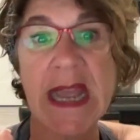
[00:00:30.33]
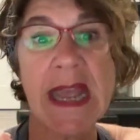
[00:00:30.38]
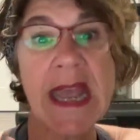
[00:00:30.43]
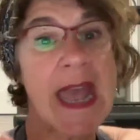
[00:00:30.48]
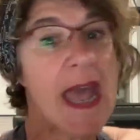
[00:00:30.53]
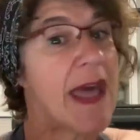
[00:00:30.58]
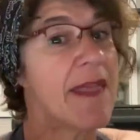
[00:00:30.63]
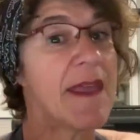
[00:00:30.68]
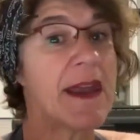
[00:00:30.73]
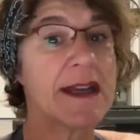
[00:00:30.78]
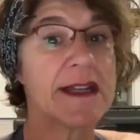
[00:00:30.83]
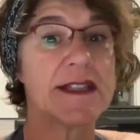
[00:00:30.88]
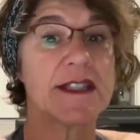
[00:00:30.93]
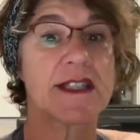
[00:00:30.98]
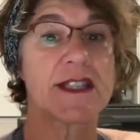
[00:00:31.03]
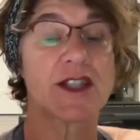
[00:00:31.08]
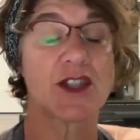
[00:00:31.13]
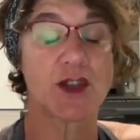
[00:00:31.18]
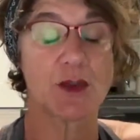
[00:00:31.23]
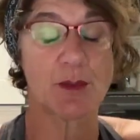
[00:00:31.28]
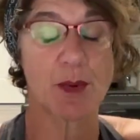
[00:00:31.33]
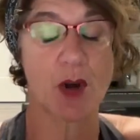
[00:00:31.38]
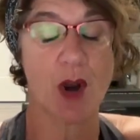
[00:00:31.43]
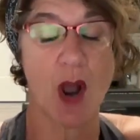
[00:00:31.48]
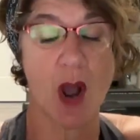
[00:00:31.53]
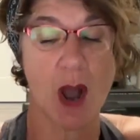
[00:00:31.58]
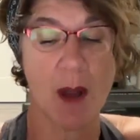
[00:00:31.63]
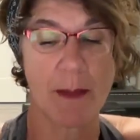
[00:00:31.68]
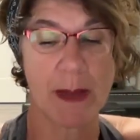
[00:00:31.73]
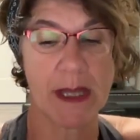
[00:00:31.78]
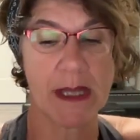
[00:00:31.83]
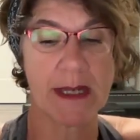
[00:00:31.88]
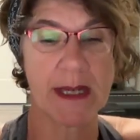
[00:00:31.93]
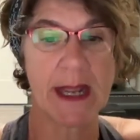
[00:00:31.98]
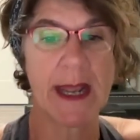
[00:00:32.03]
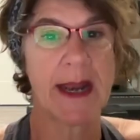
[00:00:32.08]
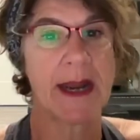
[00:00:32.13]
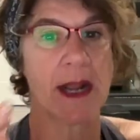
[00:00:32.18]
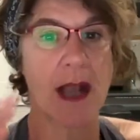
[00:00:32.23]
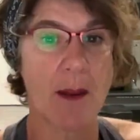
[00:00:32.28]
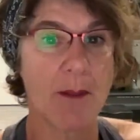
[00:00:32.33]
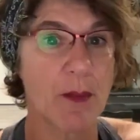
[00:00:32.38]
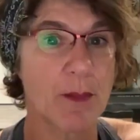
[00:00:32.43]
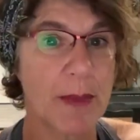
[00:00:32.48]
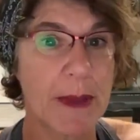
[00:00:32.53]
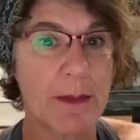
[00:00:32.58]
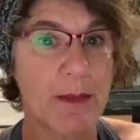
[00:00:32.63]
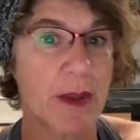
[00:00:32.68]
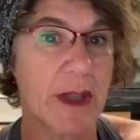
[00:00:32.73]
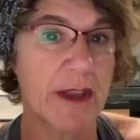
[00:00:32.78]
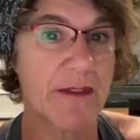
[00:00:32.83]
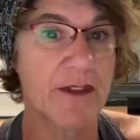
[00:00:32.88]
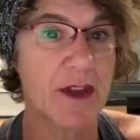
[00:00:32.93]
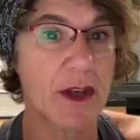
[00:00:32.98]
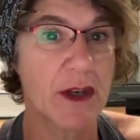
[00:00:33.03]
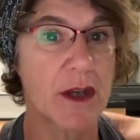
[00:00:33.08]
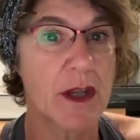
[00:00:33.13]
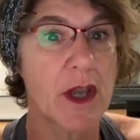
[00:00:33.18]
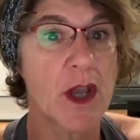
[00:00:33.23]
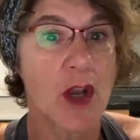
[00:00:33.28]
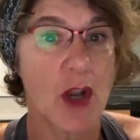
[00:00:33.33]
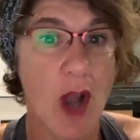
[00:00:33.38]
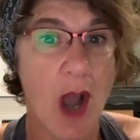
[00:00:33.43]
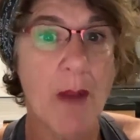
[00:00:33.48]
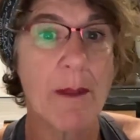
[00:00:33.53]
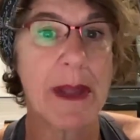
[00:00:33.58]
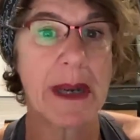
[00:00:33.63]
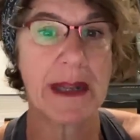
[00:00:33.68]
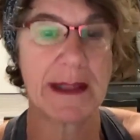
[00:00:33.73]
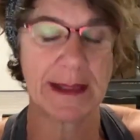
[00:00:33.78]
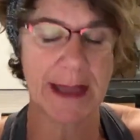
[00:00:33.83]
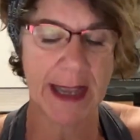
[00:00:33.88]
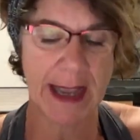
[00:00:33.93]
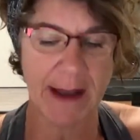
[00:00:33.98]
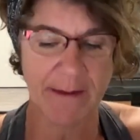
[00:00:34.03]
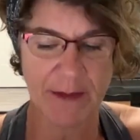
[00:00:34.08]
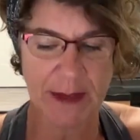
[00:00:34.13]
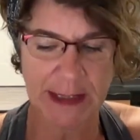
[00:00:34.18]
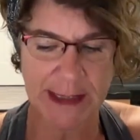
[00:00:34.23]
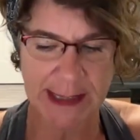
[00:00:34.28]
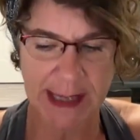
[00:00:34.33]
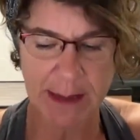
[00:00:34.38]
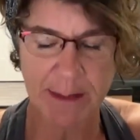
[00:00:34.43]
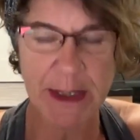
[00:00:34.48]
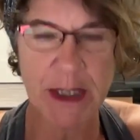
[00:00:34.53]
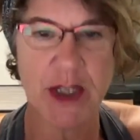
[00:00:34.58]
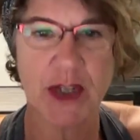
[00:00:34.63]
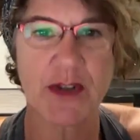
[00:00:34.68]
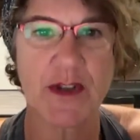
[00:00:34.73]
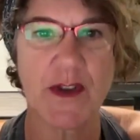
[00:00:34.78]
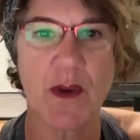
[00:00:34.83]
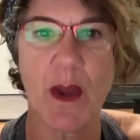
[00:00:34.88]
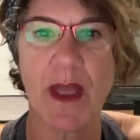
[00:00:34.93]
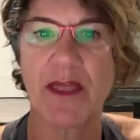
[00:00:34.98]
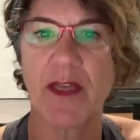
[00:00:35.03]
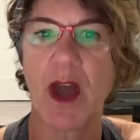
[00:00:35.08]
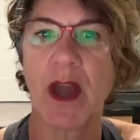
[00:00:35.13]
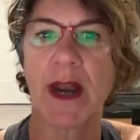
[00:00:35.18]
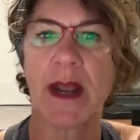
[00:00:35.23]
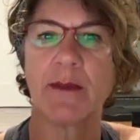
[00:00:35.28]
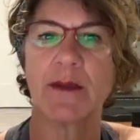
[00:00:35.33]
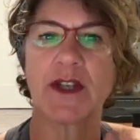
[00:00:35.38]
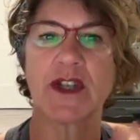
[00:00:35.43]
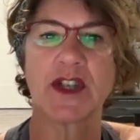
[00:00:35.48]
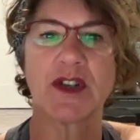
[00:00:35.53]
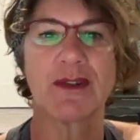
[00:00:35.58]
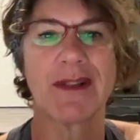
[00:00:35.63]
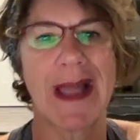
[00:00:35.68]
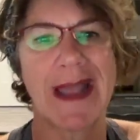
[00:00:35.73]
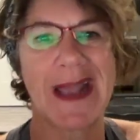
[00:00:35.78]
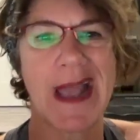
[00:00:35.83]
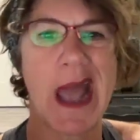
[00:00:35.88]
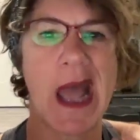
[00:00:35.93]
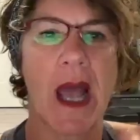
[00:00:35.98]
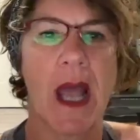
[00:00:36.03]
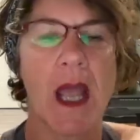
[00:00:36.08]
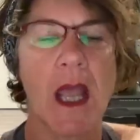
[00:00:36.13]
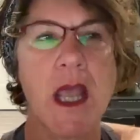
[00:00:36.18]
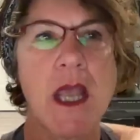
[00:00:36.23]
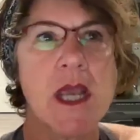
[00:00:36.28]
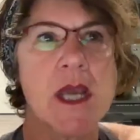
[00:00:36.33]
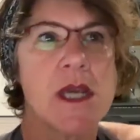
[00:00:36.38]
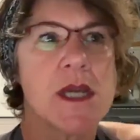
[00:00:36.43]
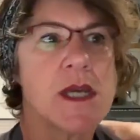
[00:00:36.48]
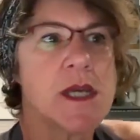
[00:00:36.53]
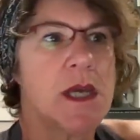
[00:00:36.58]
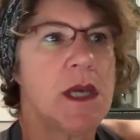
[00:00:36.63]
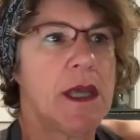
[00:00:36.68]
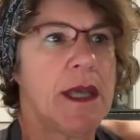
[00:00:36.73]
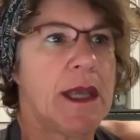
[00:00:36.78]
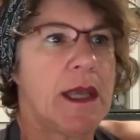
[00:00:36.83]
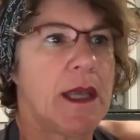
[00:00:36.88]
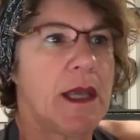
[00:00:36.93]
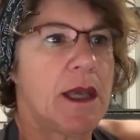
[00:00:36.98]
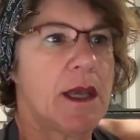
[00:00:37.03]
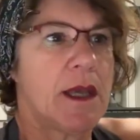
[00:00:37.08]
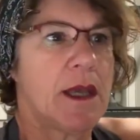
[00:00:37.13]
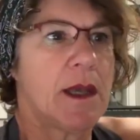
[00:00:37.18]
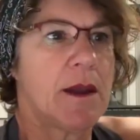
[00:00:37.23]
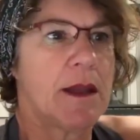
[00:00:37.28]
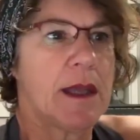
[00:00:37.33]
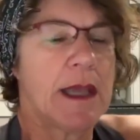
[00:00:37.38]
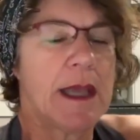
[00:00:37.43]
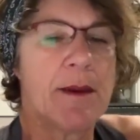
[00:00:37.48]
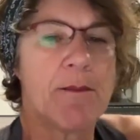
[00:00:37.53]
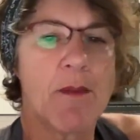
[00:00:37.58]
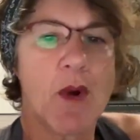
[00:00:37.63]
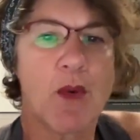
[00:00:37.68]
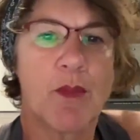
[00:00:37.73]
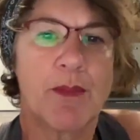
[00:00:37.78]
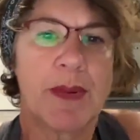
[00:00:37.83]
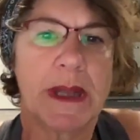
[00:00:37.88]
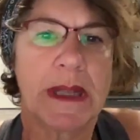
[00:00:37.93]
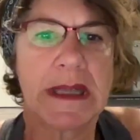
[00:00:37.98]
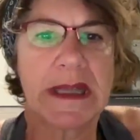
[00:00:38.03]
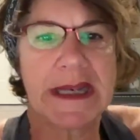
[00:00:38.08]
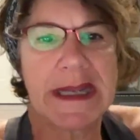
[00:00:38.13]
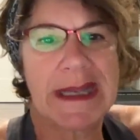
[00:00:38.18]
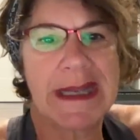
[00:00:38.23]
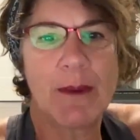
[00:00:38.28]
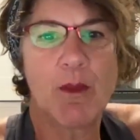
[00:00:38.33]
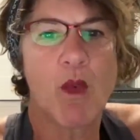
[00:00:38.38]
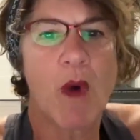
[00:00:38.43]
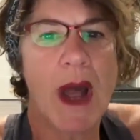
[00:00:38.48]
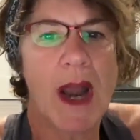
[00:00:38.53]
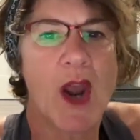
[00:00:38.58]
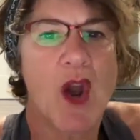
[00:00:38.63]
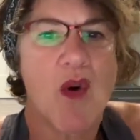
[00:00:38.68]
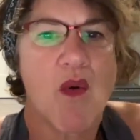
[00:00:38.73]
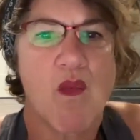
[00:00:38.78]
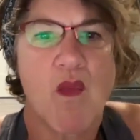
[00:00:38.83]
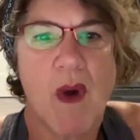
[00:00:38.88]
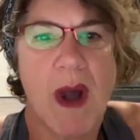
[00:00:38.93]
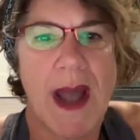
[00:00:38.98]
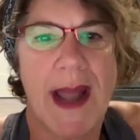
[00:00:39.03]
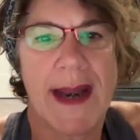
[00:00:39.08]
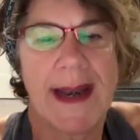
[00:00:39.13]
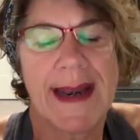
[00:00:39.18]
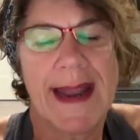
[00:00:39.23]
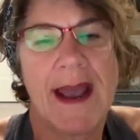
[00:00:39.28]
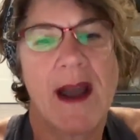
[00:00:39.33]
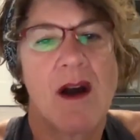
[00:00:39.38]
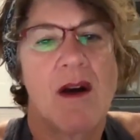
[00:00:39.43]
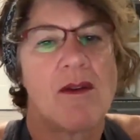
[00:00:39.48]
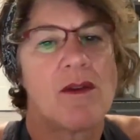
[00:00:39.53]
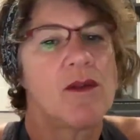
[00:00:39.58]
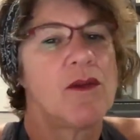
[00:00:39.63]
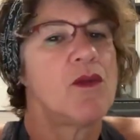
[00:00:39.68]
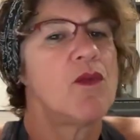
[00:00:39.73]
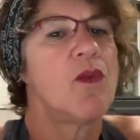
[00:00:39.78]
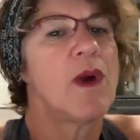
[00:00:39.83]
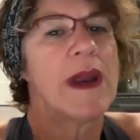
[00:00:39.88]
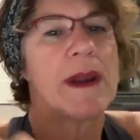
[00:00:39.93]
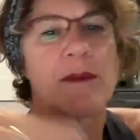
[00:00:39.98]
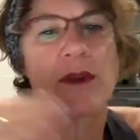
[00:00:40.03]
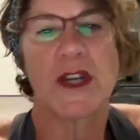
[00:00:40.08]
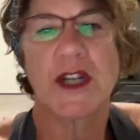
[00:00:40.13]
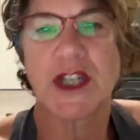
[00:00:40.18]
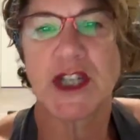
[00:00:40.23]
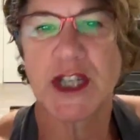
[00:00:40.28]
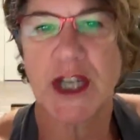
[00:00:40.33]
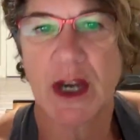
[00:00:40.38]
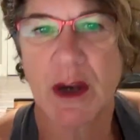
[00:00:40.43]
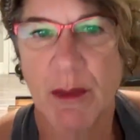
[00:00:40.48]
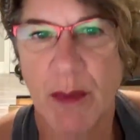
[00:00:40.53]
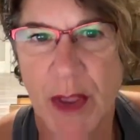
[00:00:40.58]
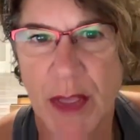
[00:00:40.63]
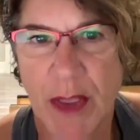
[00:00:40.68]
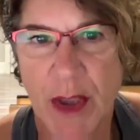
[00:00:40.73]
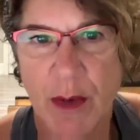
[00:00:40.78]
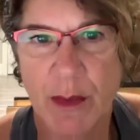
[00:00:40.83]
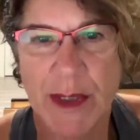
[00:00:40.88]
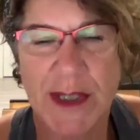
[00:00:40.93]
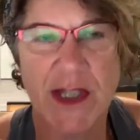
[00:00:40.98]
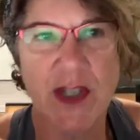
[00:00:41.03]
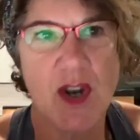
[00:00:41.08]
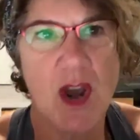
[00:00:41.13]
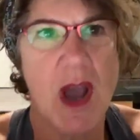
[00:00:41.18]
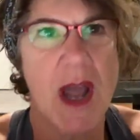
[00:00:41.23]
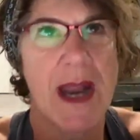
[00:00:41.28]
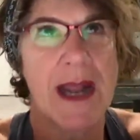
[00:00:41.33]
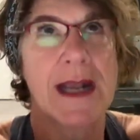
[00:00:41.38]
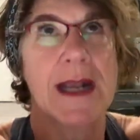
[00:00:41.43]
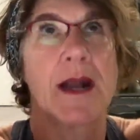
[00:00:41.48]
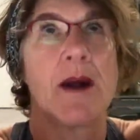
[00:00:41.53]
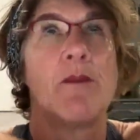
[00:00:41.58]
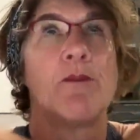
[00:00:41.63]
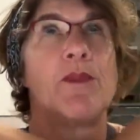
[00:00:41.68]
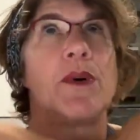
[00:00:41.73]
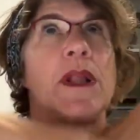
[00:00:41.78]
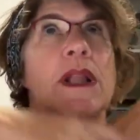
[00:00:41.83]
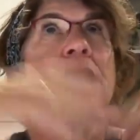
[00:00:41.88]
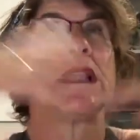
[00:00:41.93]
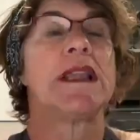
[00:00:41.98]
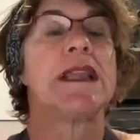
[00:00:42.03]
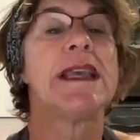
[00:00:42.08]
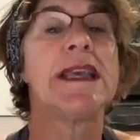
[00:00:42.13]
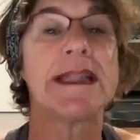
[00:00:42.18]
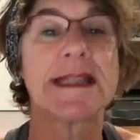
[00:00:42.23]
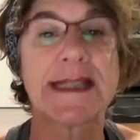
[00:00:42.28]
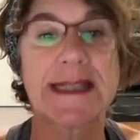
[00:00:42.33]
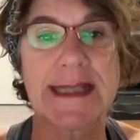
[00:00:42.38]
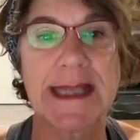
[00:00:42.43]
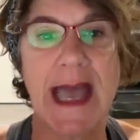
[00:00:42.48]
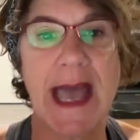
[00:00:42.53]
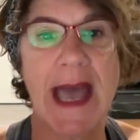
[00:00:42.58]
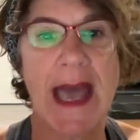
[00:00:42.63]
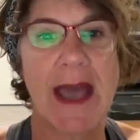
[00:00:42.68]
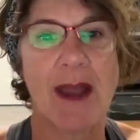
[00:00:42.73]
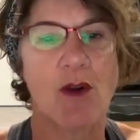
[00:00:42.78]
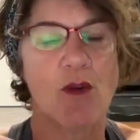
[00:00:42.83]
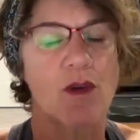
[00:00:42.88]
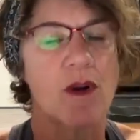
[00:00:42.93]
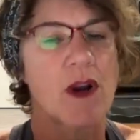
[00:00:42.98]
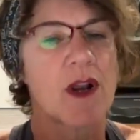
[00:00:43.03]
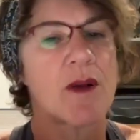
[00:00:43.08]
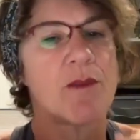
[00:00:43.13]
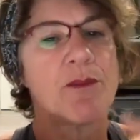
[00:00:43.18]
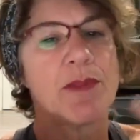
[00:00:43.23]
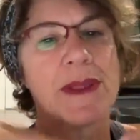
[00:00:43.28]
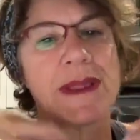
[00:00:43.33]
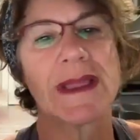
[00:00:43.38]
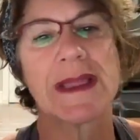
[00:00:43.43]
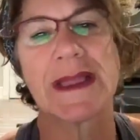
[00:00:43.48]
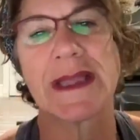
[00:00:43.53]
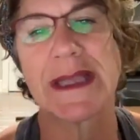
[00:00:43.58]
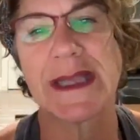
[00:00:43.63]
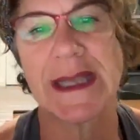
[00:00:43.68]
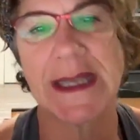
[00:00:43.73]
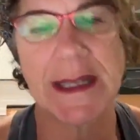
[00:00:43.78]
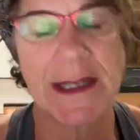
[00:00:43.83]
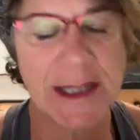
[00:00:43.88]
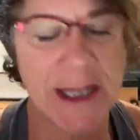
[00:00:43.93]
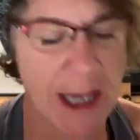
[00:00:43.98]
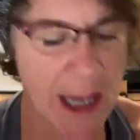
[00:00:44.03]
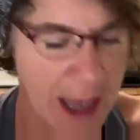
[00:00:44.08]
And that is super common, and a couple people even commented they have the same issue. So I thought I would do like a immobility 101. Now, what I'm going to share with you is not a complete set or a complete